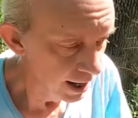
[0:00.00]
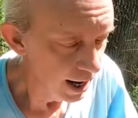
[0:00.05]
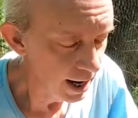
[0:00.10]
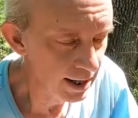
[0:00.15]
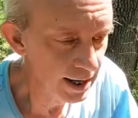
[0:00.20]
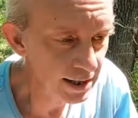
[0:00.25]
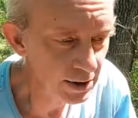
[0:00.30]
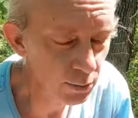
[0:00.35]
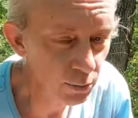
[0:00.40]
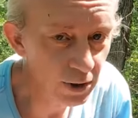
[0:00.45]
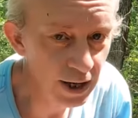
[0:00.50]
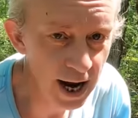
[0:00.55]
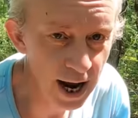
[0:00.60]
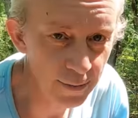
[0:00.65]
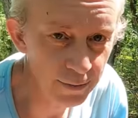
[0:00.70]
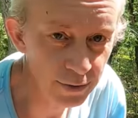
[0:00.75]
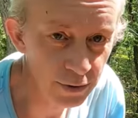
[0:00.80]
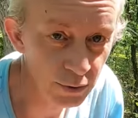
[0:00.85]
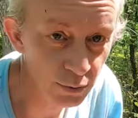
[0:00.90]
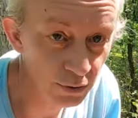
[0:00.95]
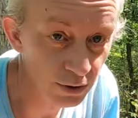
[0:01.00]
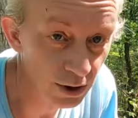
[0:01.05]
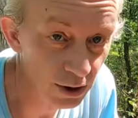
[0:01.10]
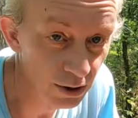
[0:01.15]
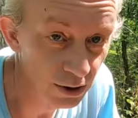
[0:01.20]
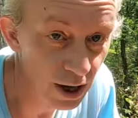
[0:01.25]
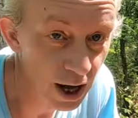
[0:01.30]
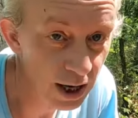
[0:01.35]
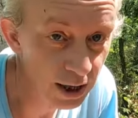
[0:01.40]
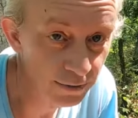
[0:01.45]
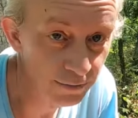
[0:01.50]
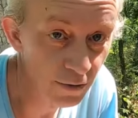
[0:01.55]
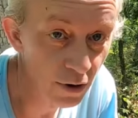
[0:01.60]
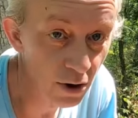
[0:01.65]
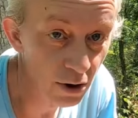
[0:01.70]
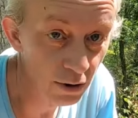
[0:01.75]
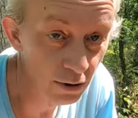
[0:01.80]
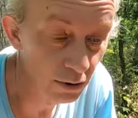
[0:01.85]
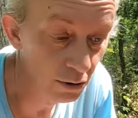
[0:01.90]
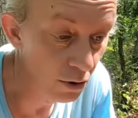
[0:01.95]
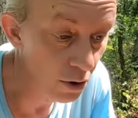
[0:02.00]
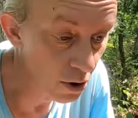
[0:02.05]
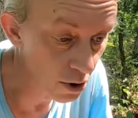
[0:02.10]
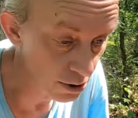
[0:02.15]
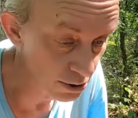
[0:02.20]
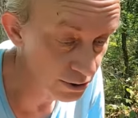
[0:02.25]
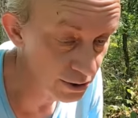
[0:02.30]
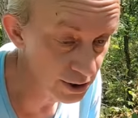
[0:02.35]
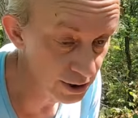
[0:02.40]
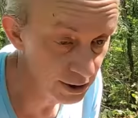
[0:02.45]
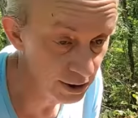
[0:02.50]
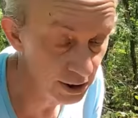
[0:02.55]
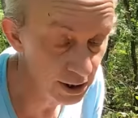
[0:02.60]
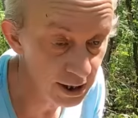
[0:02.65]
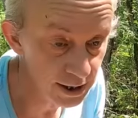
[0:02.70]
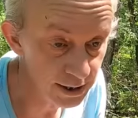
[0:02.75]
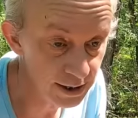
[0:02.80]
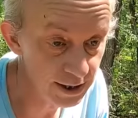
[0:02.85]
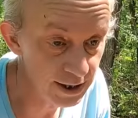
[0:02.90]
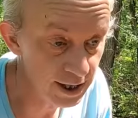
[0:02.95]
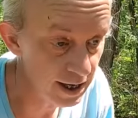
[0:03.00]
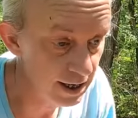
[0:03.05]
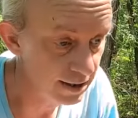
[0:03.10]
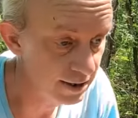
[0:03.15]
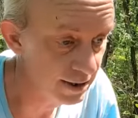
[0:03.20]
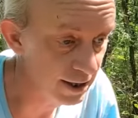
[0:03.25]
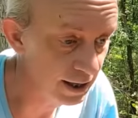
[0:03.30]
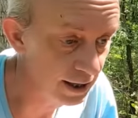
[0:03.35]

And that's what happens with a lot of our laws in the United States.